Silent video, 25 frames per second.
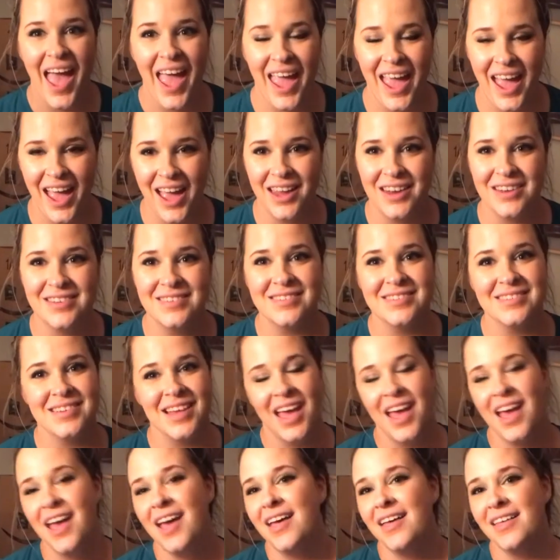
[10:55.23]
and
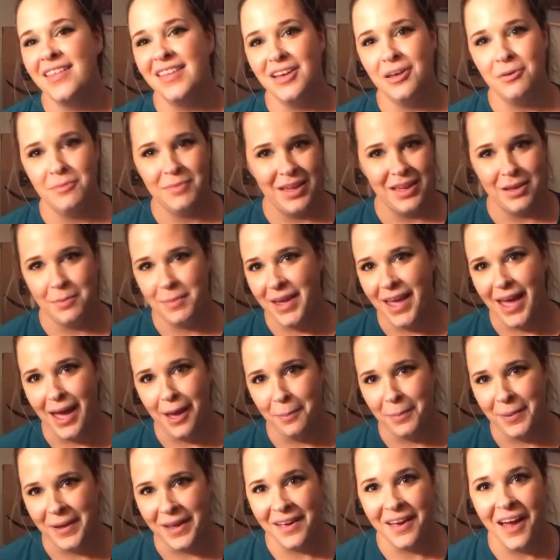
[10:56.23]
it'll make me
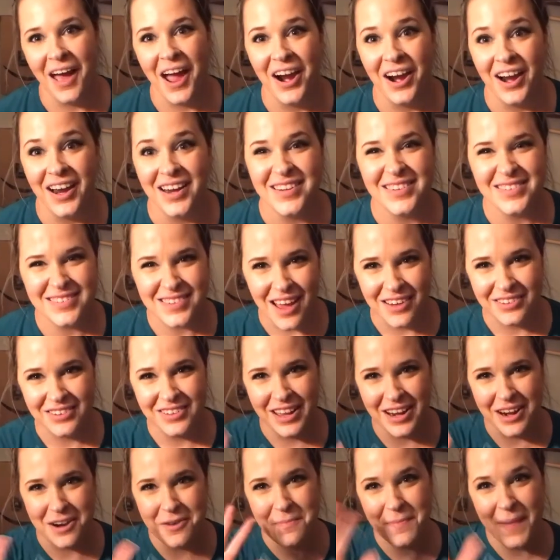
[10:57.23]
happy. All right, talk to
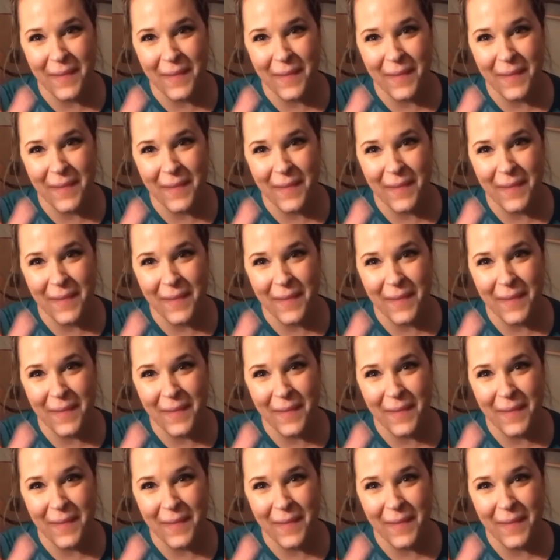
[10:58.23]
you later.